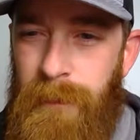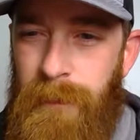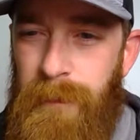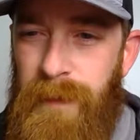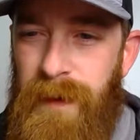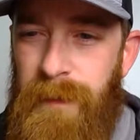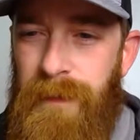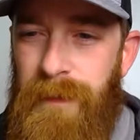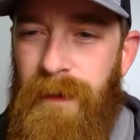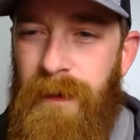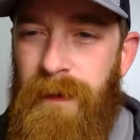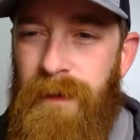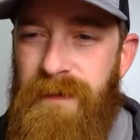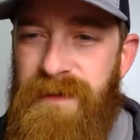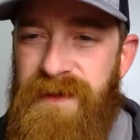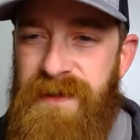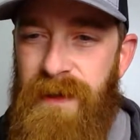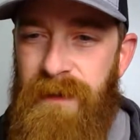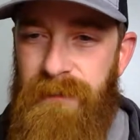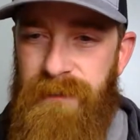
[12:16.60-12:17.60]
People are
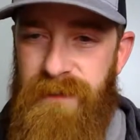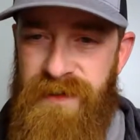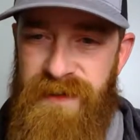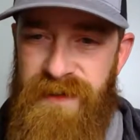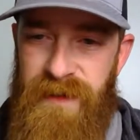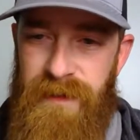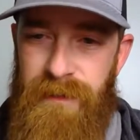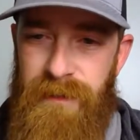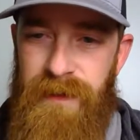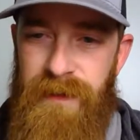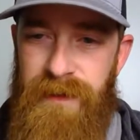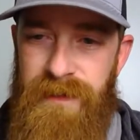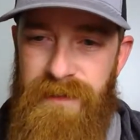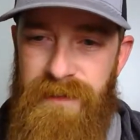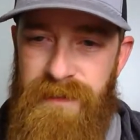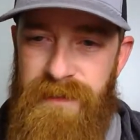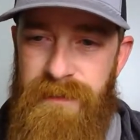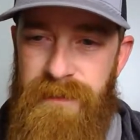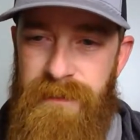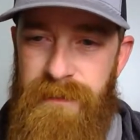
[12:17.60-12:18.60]
selfish
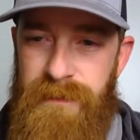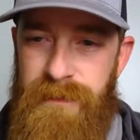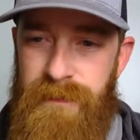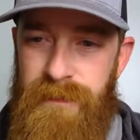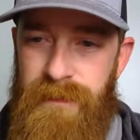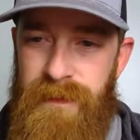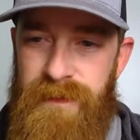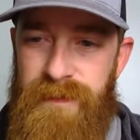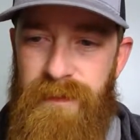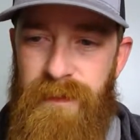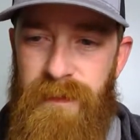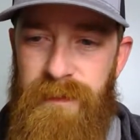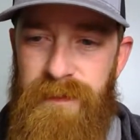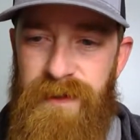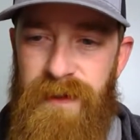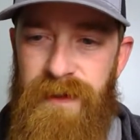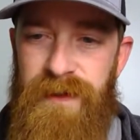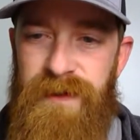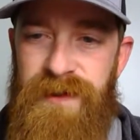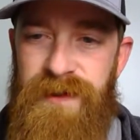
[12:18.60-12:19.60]
nowadays. That's why I'm
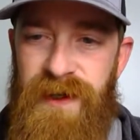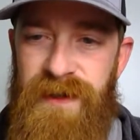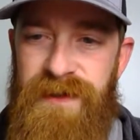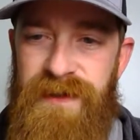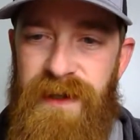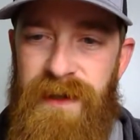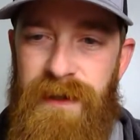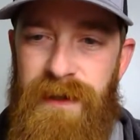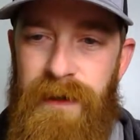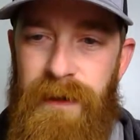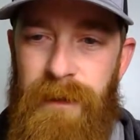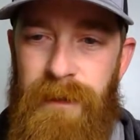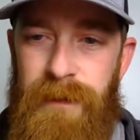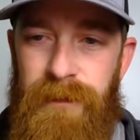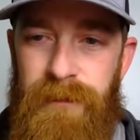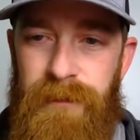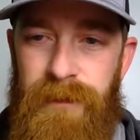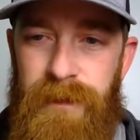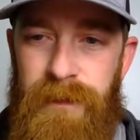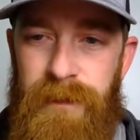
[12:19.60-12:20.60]
trying to change that
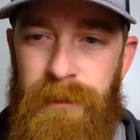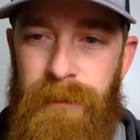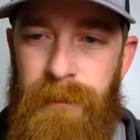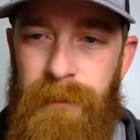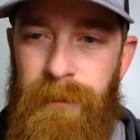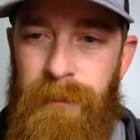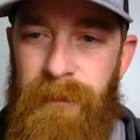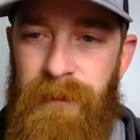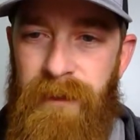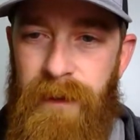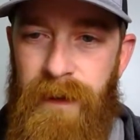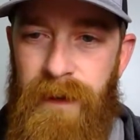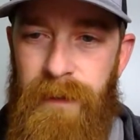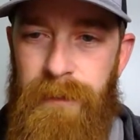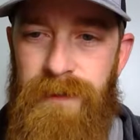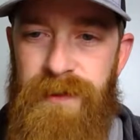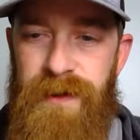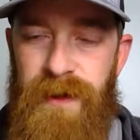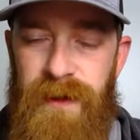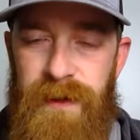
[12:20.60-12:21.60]
narrative, dude. I'm
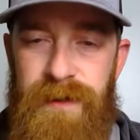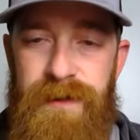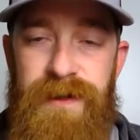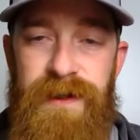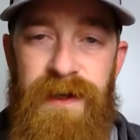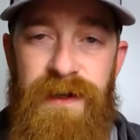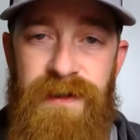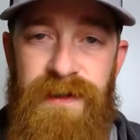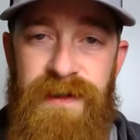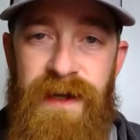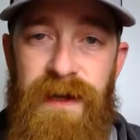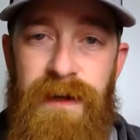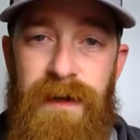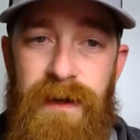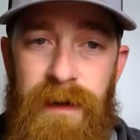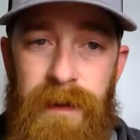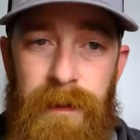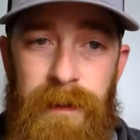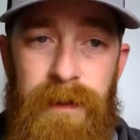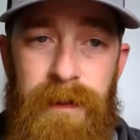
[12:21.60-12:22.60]
trying to change that
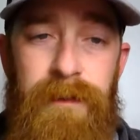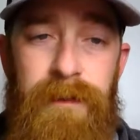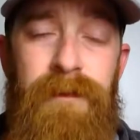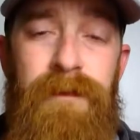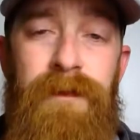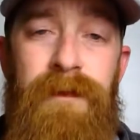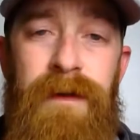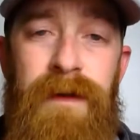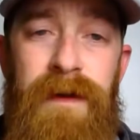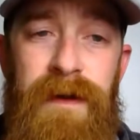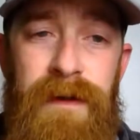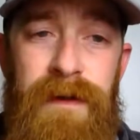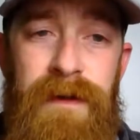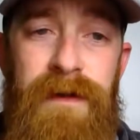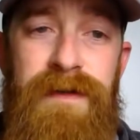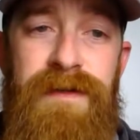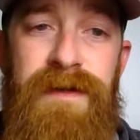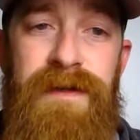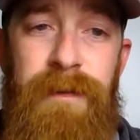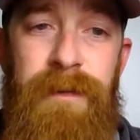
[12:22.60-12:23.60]
narrative in
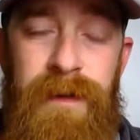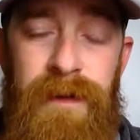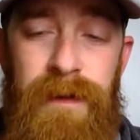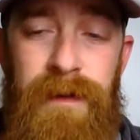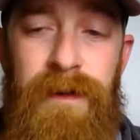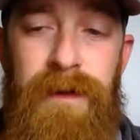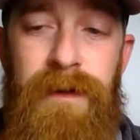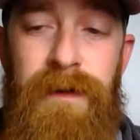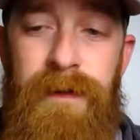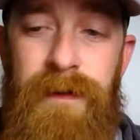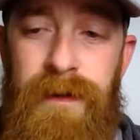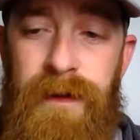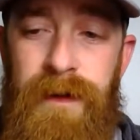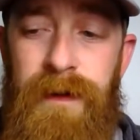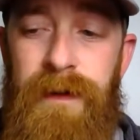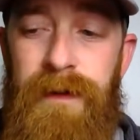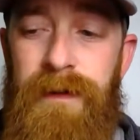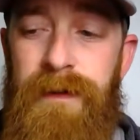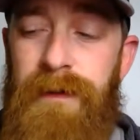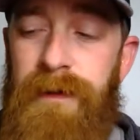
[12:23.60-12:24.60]
this community.
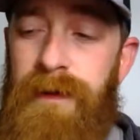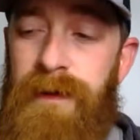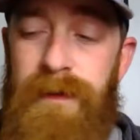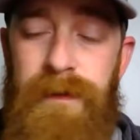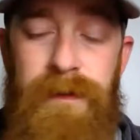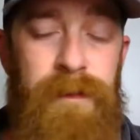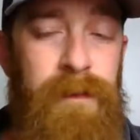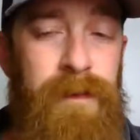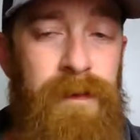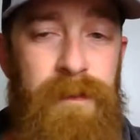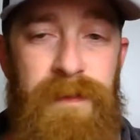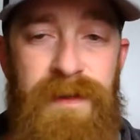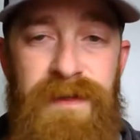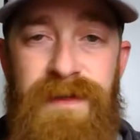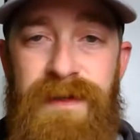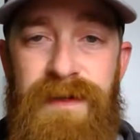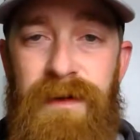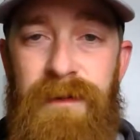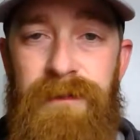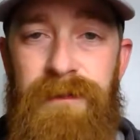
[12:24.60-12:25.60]
I don't want to be
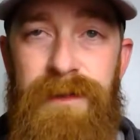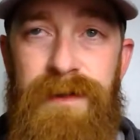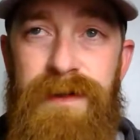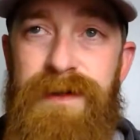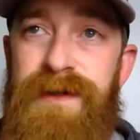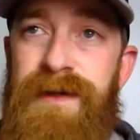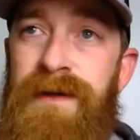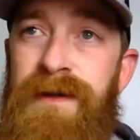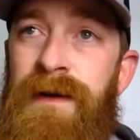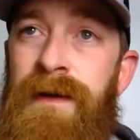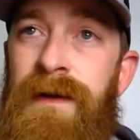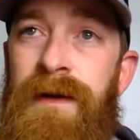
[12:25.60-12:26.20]
selfish.